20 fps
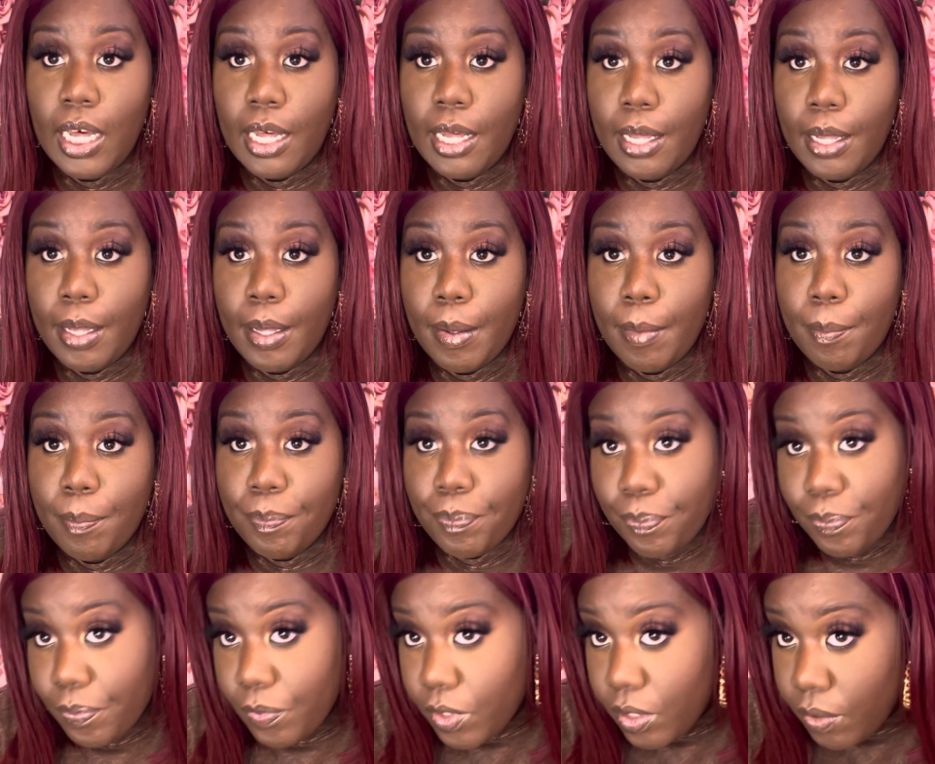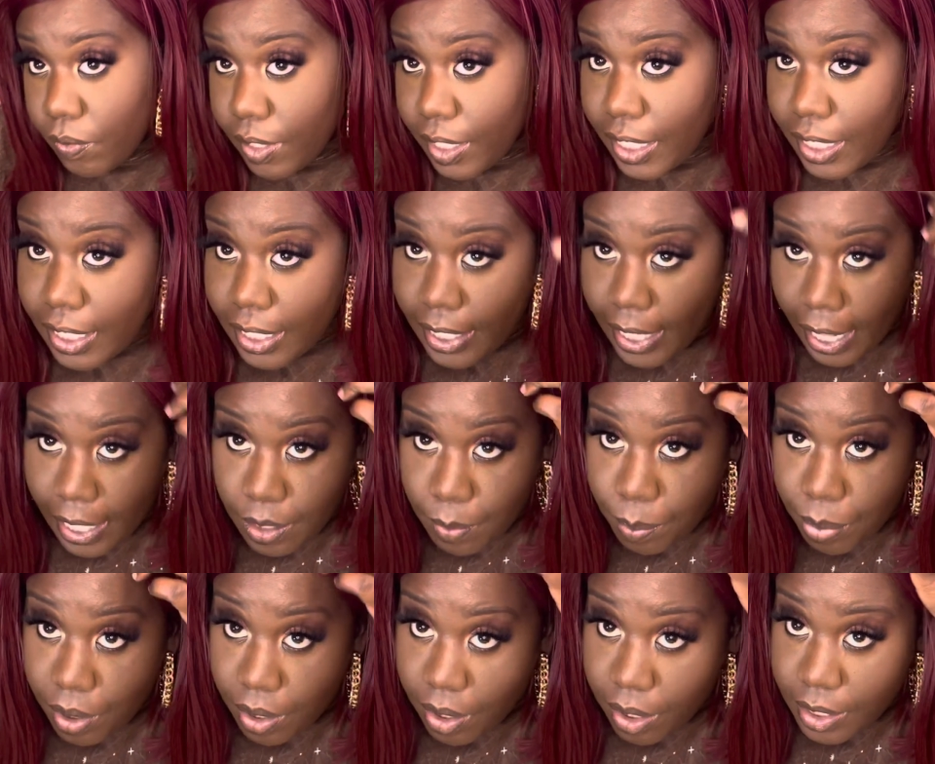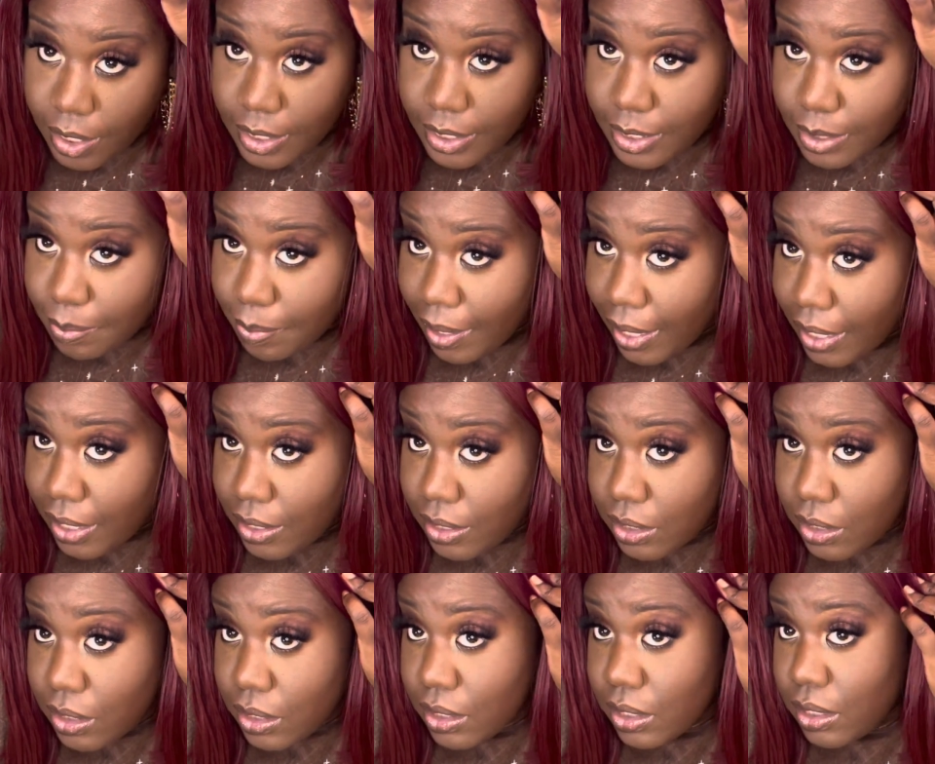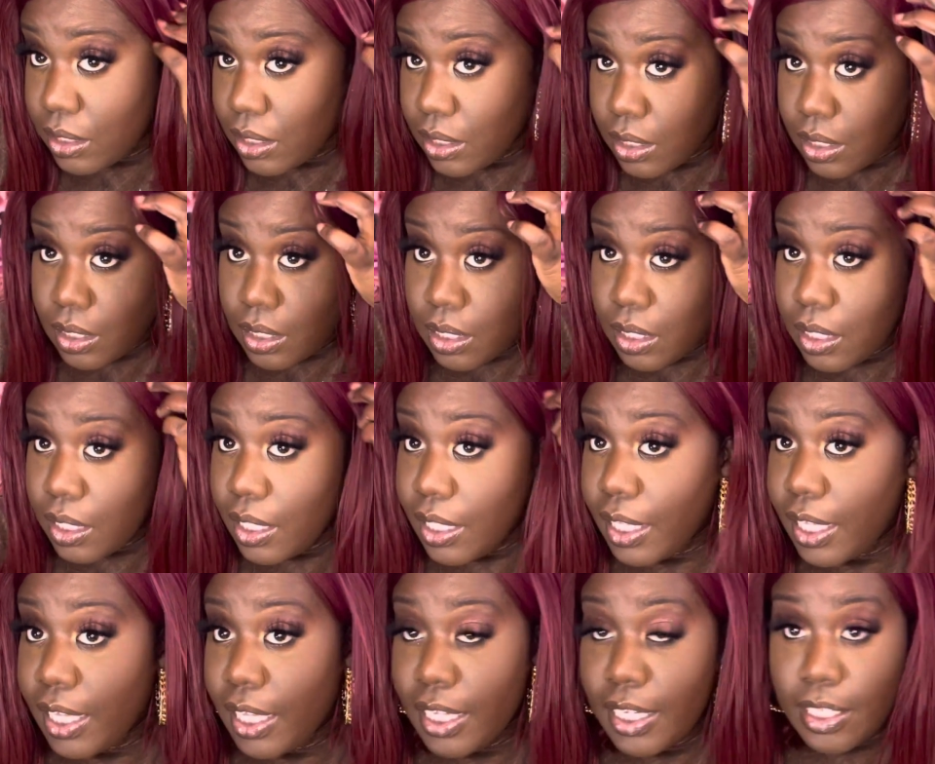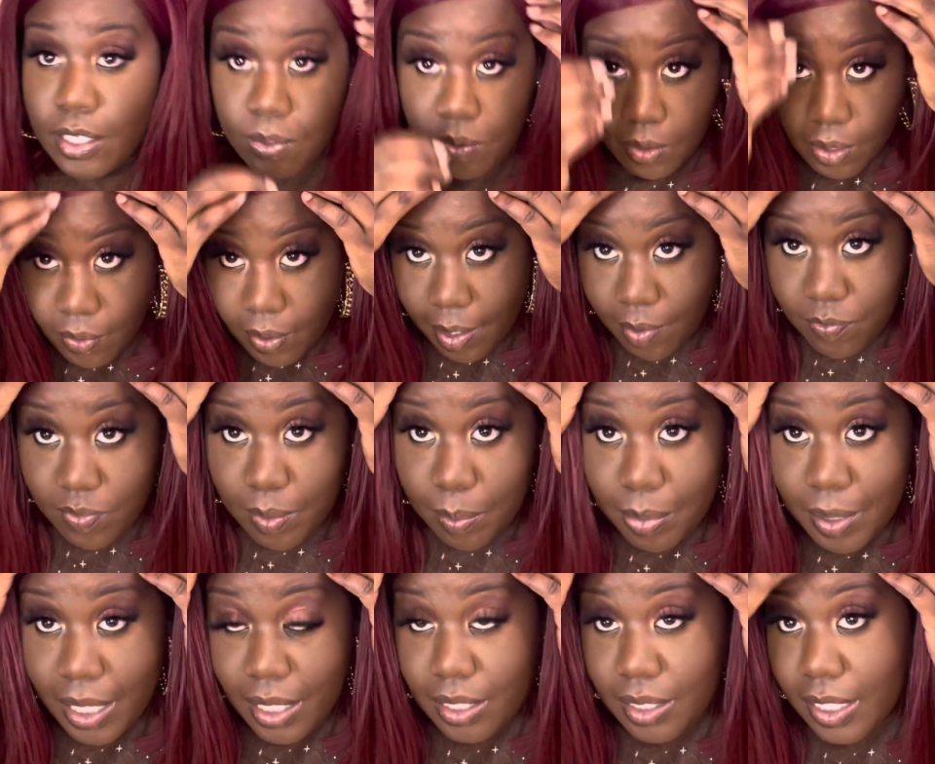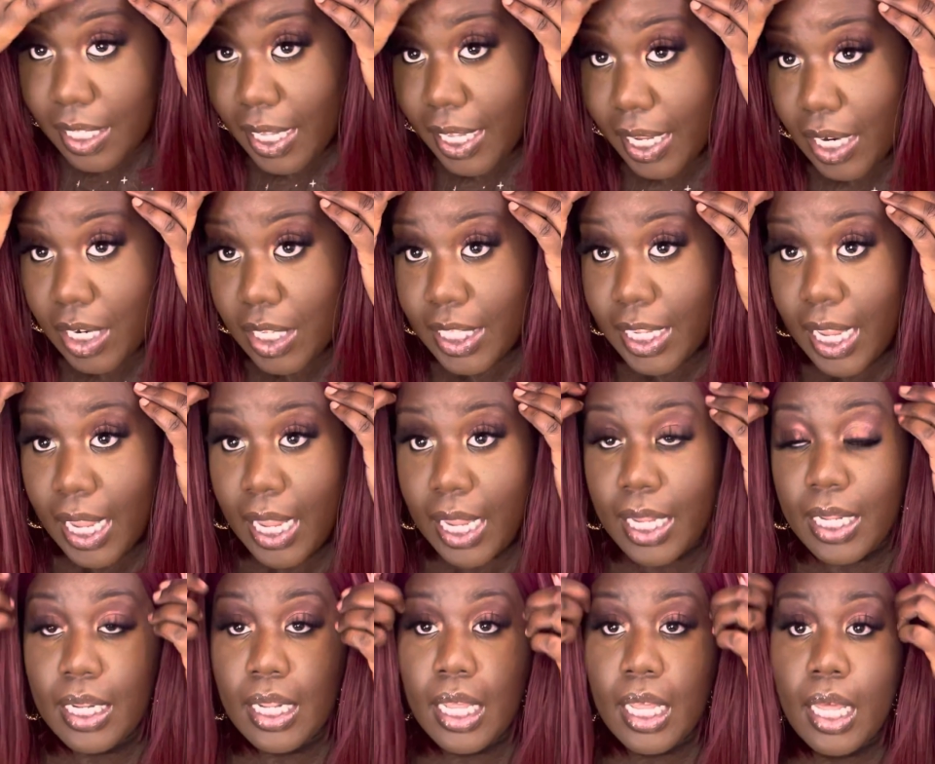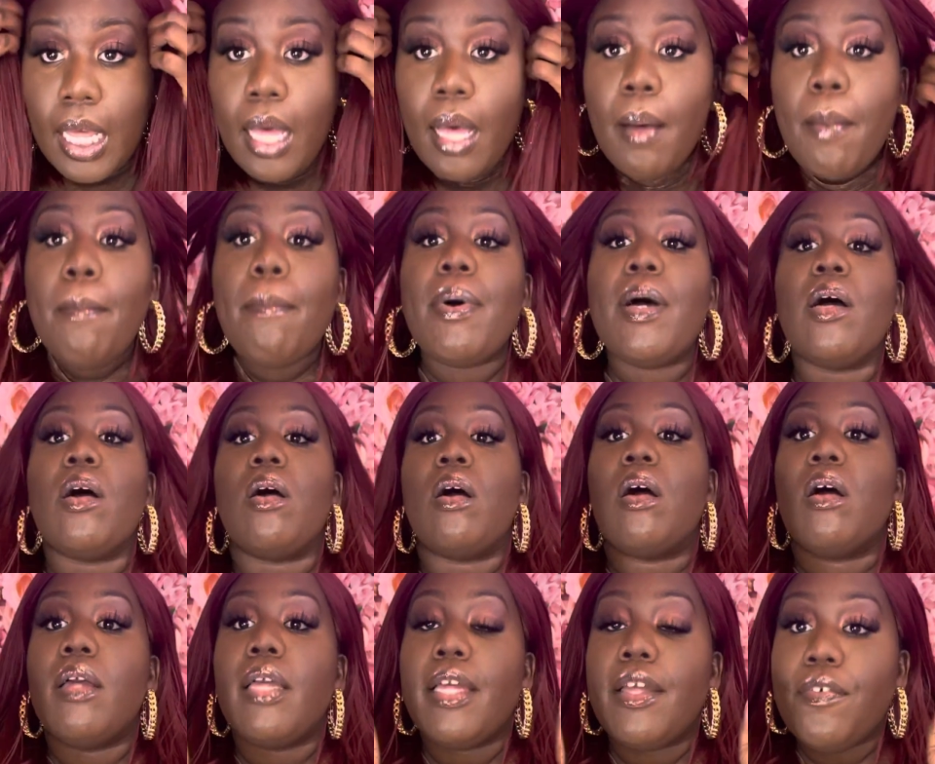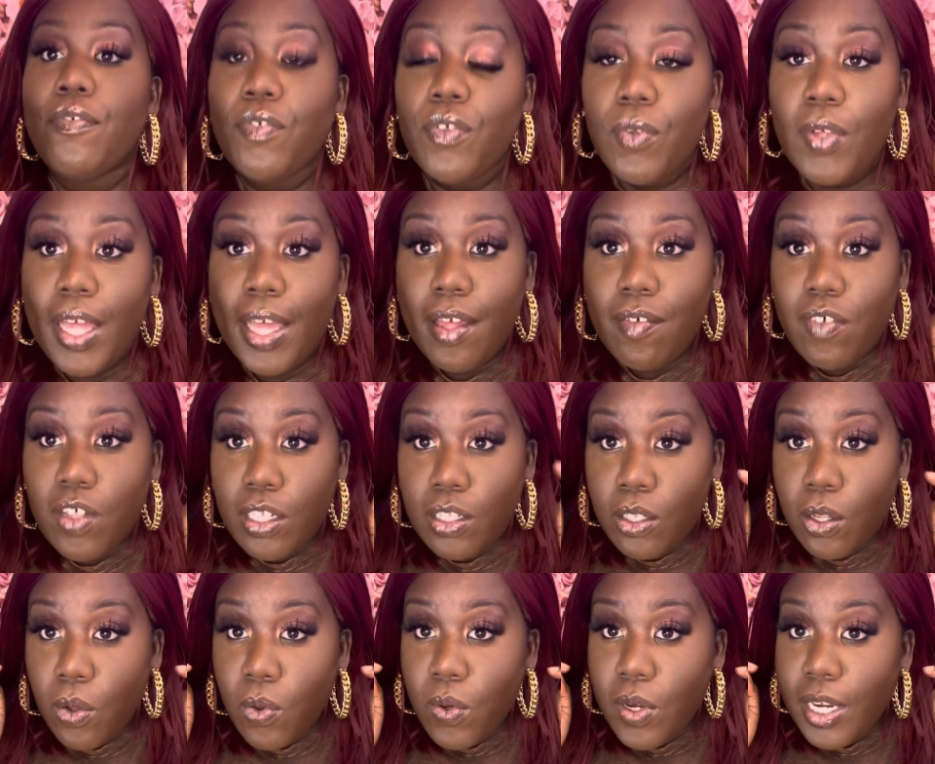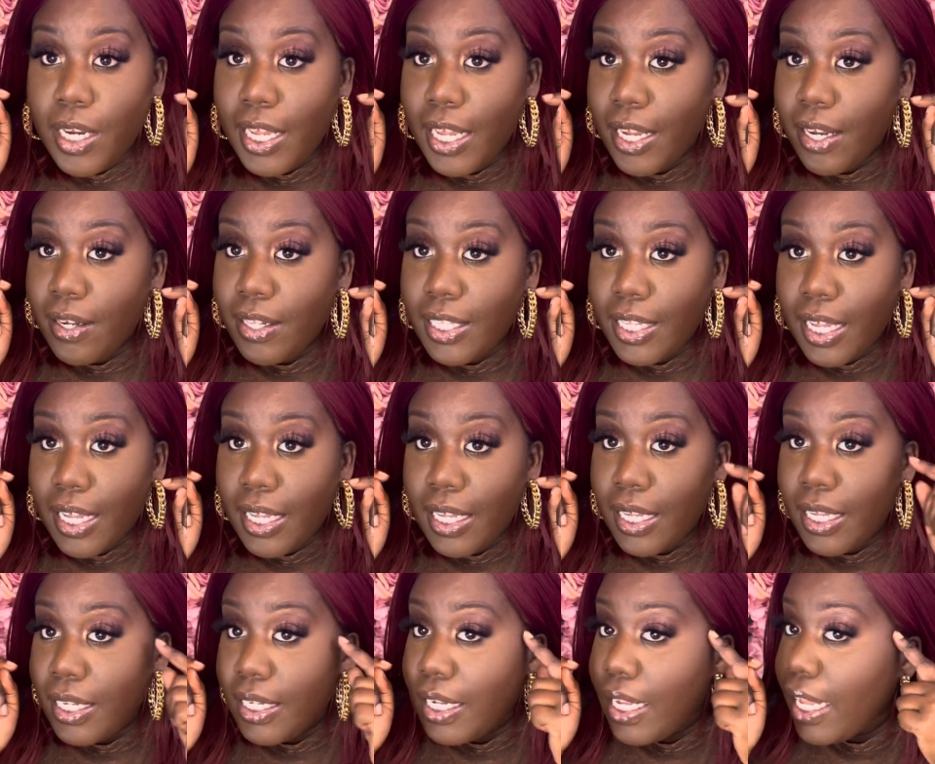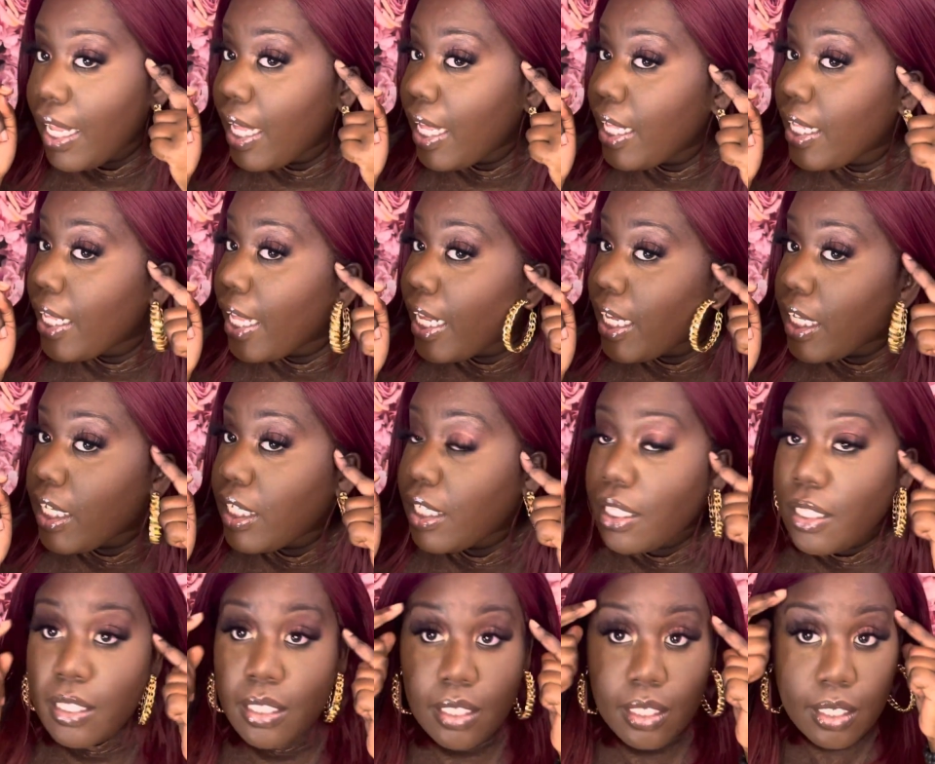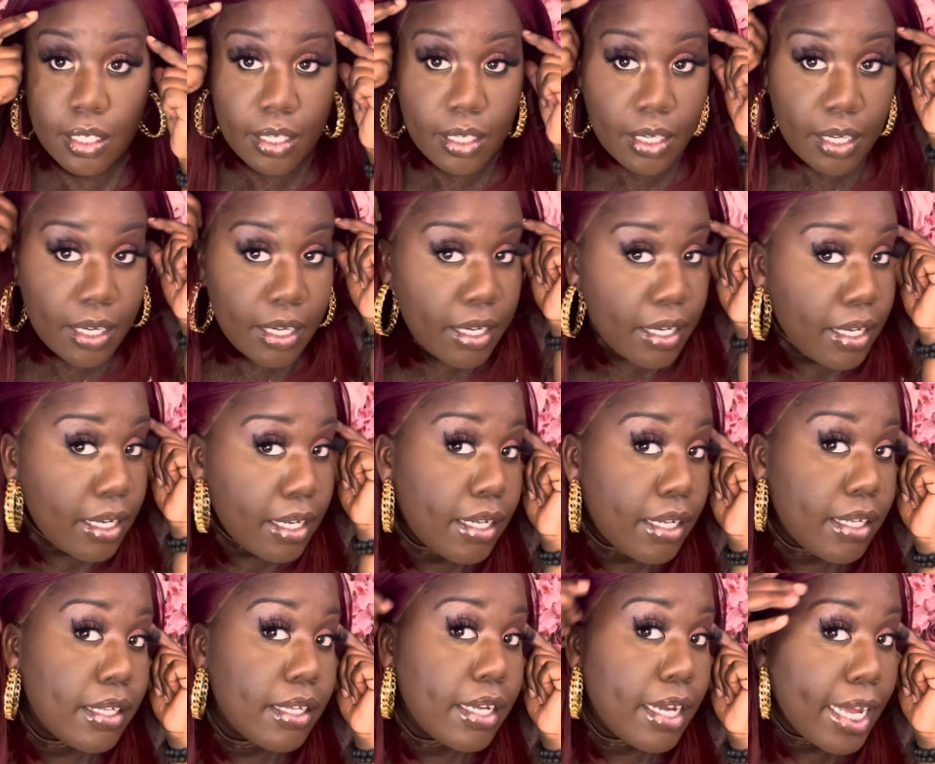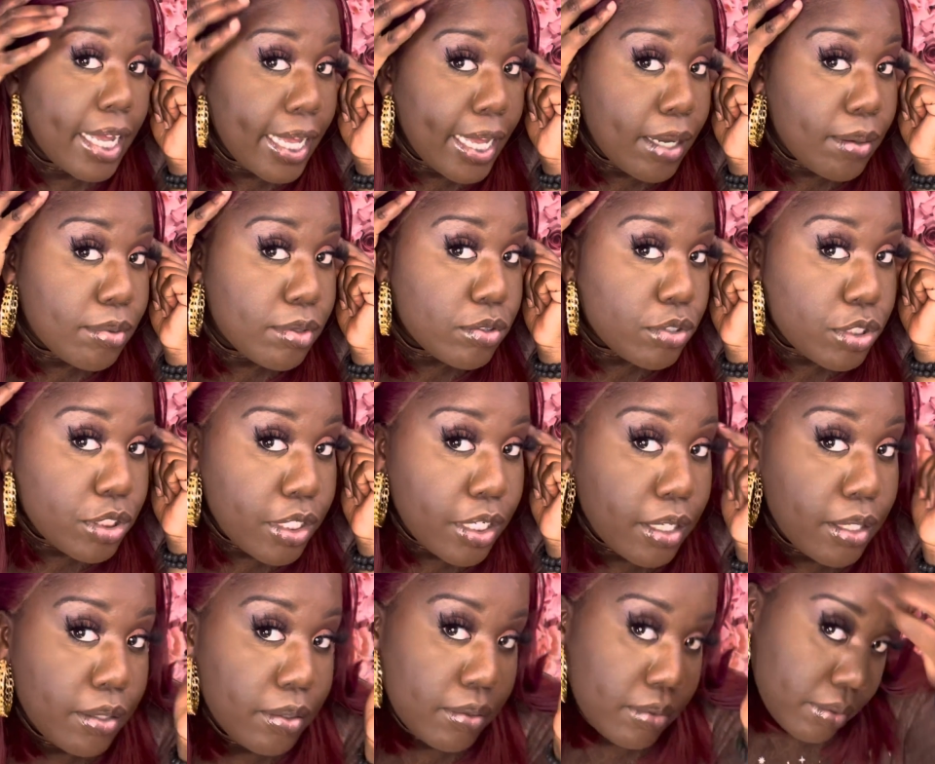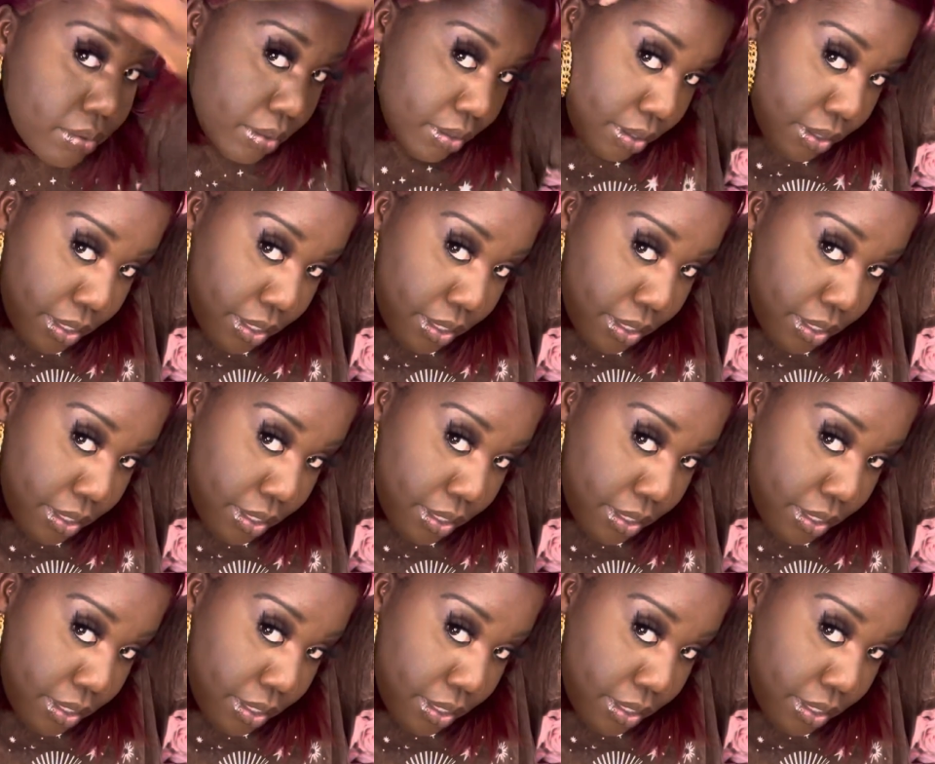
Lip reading: You get a lot of parting space and you don't have to pluck the hairline. But if you have a lower hairline, like your hair will show.